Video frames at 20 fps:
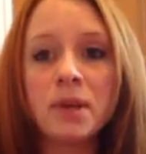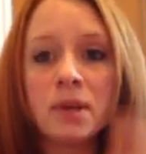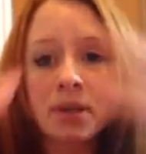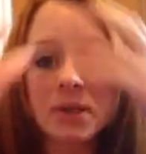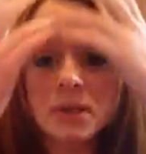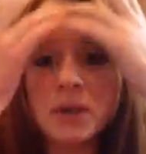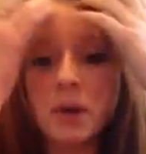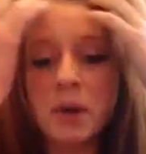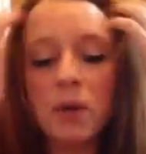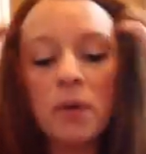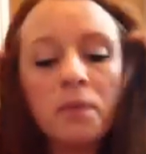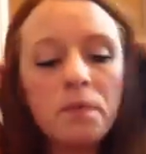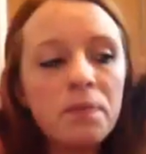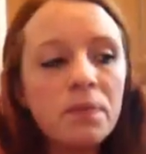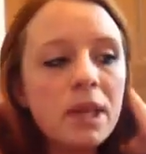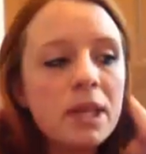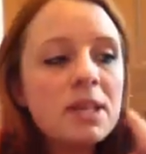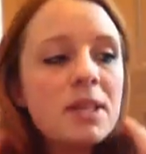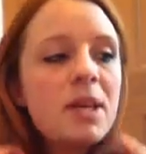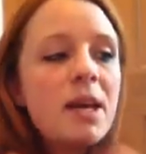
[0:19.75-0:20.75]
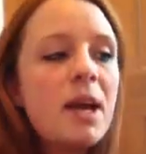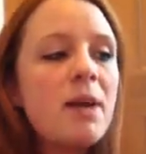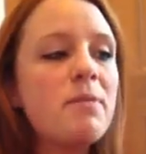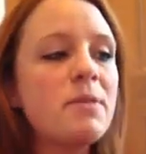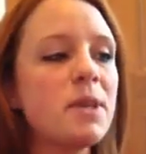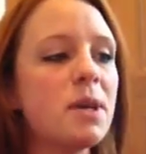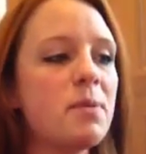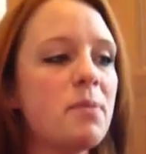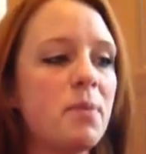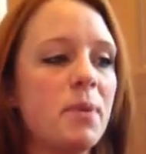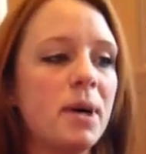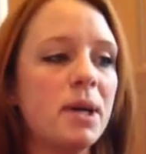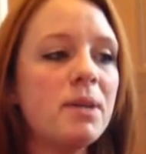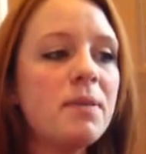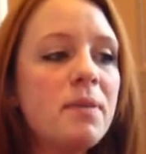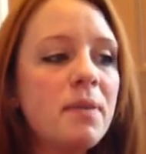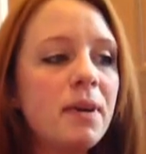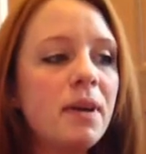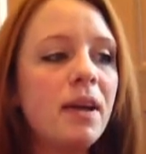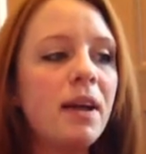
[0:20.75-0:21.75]
So, as I have type
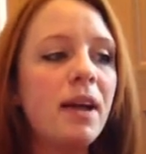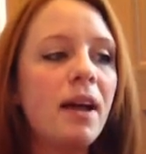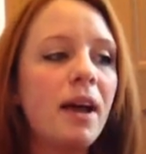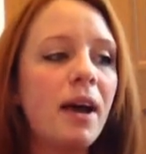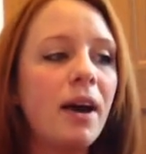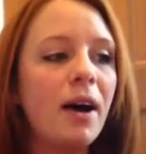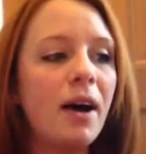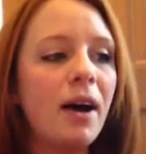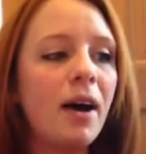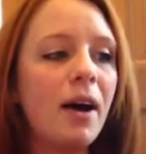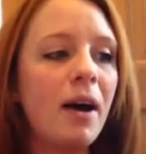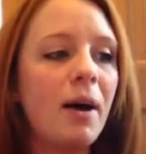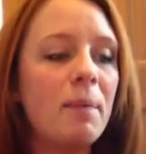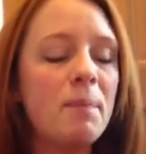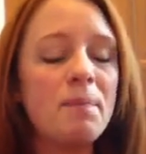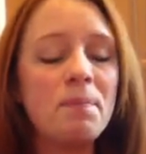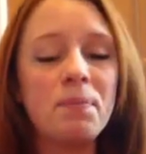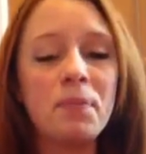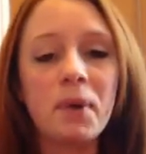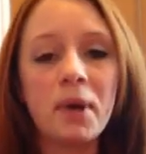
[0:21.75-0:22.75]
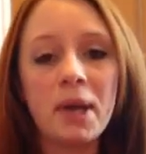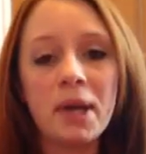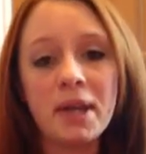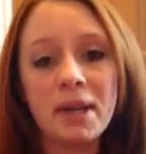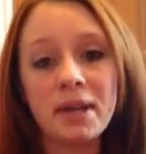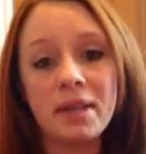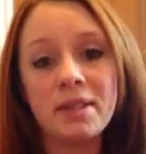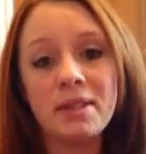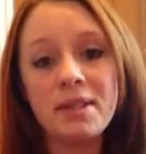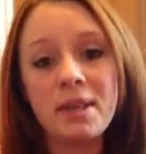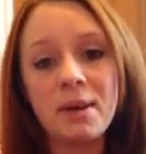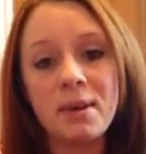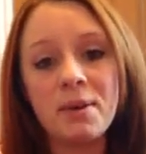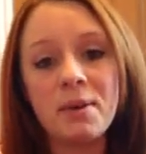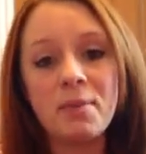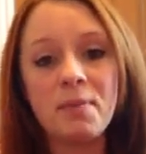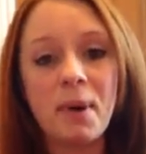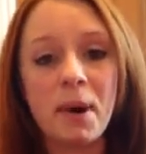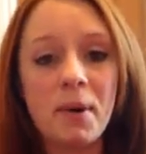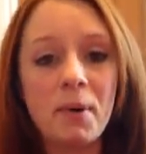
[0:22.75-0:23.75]
1, I can tell
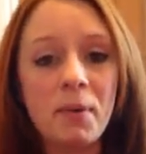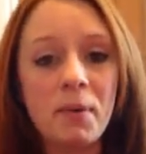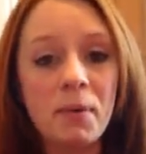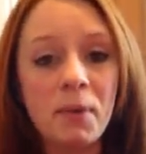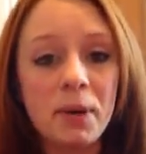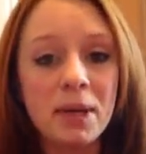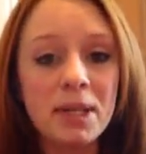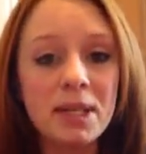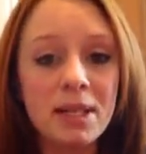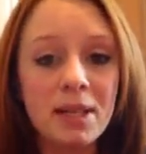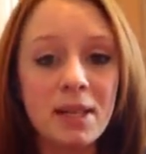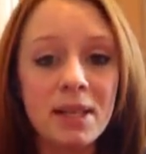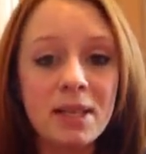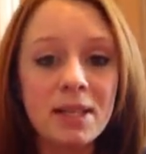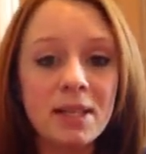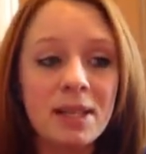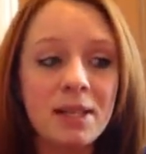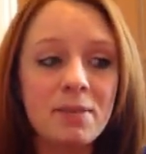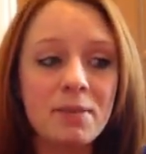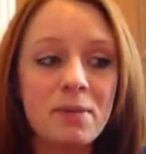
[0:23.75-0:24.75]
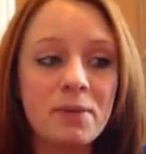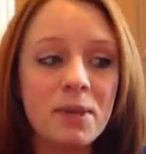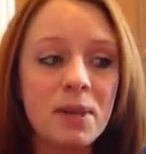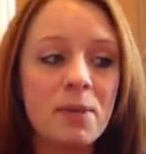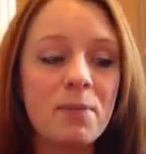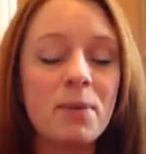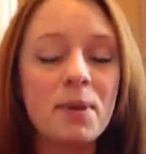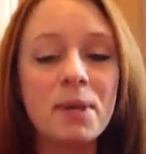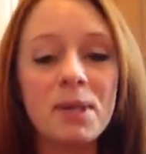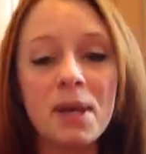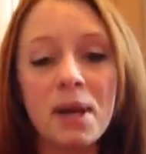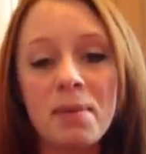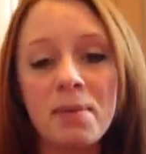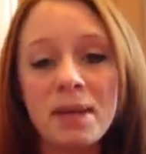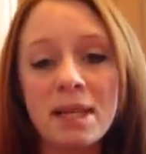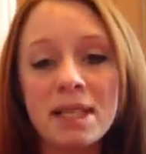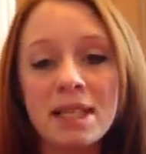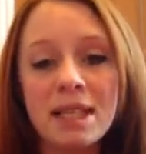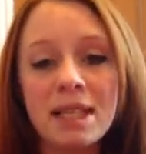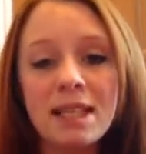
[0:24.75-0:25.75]
you about what it's like to live with type 1
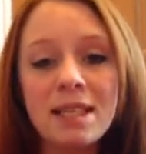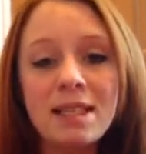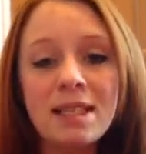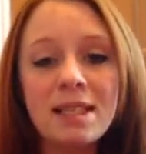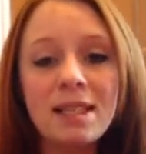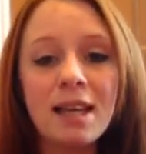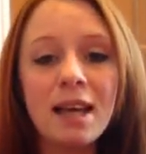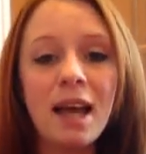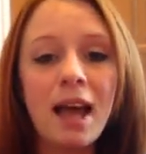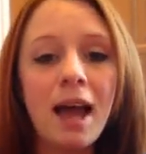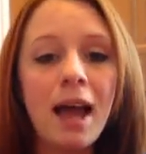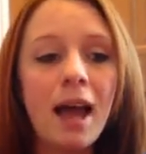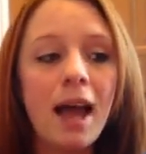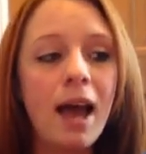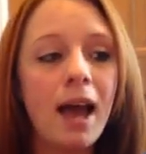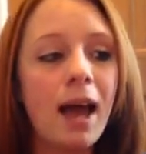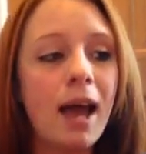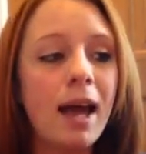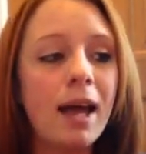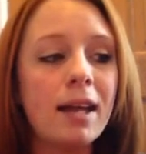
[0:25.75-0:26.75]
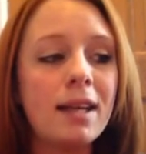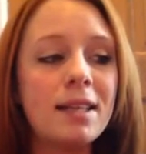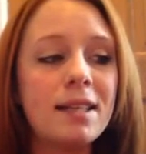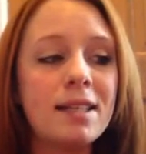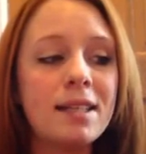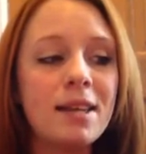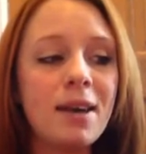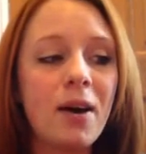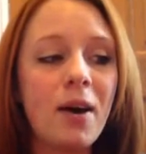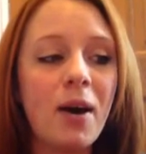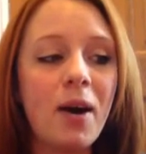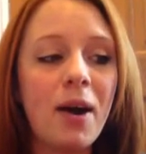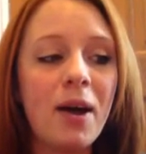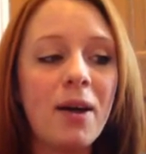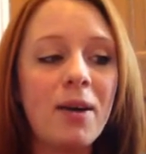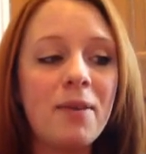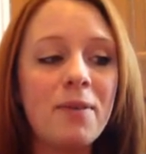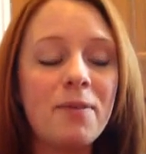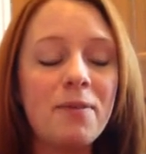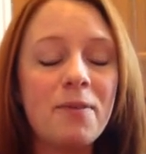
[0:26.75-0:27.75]
diabetes, and
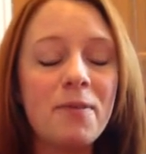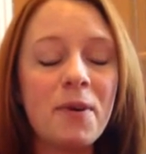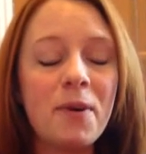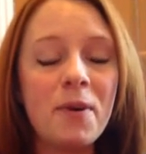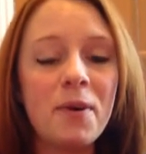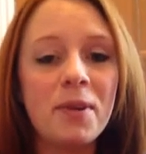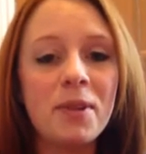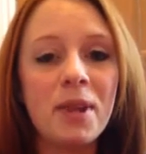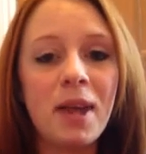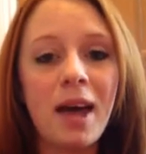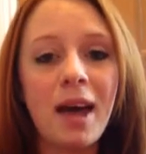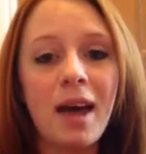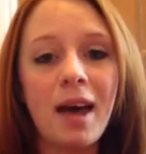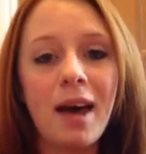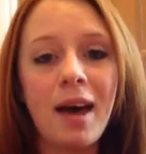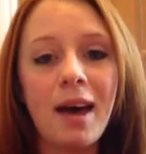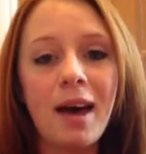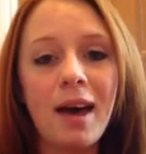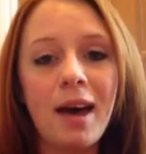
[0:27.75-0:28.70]
I thought that